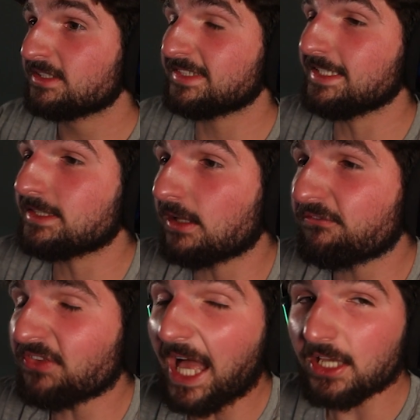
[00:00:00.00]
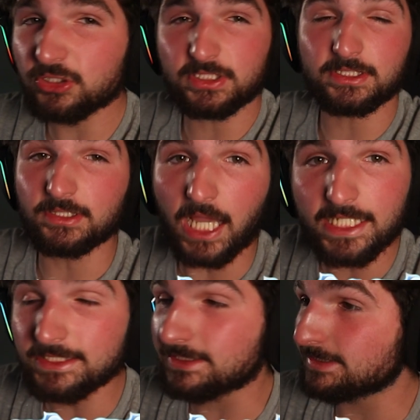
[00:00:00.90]
See, the flashing
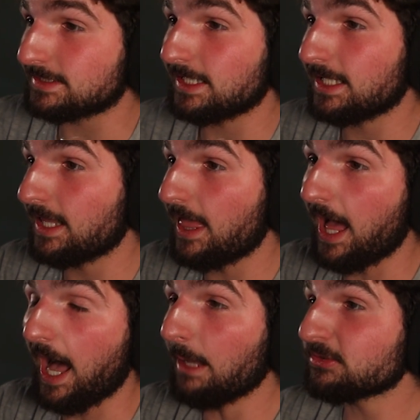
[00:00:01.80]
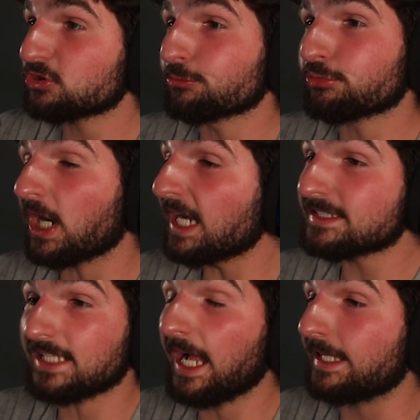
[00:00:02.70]
lights... I'm
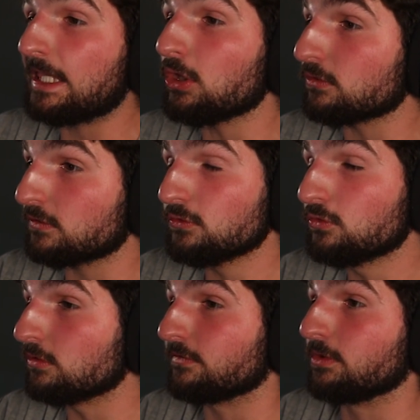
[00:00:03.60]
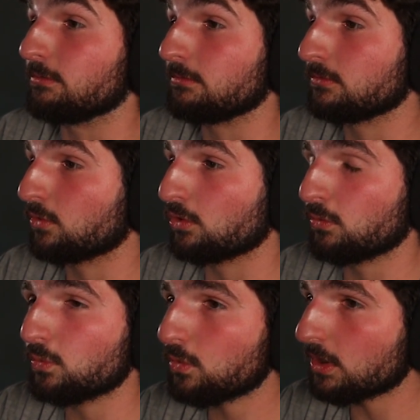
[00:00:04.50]
surprised I killed two of them. Or
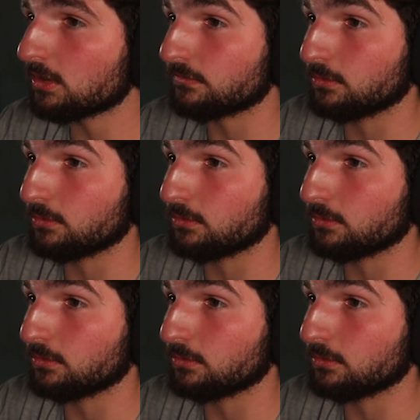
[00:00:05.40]
one of